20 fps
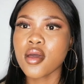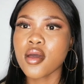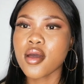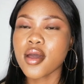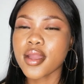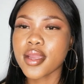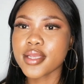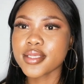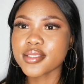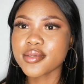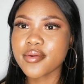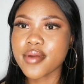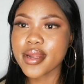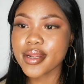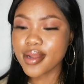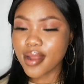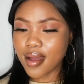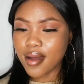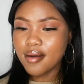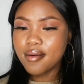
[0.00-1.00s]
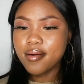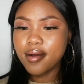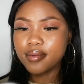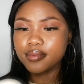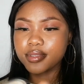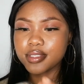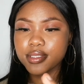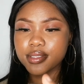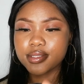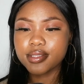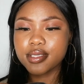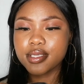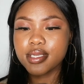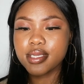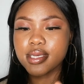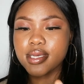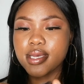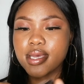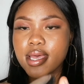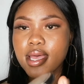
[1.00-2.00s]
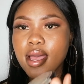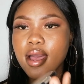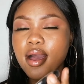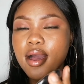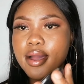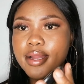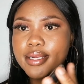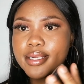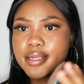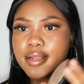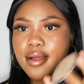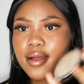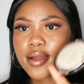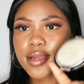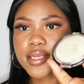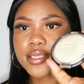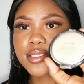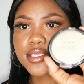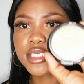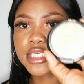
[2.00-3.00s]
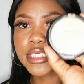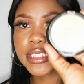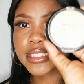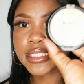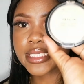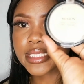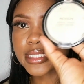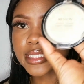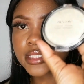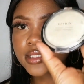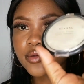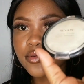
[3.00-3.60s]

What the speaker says: Okay, so right now I'm just gonna highlight using this